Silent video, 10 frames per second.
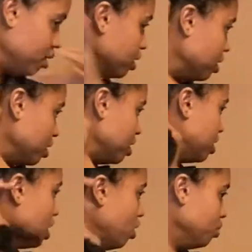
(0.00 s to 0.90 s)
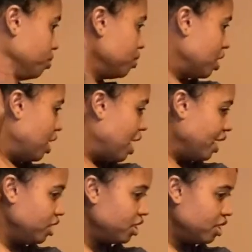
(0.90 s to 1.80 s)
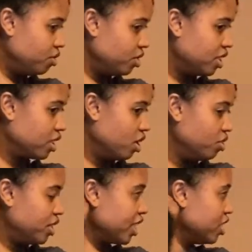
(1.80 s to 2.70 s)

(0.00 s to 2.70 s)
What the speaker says: So I usually will just go section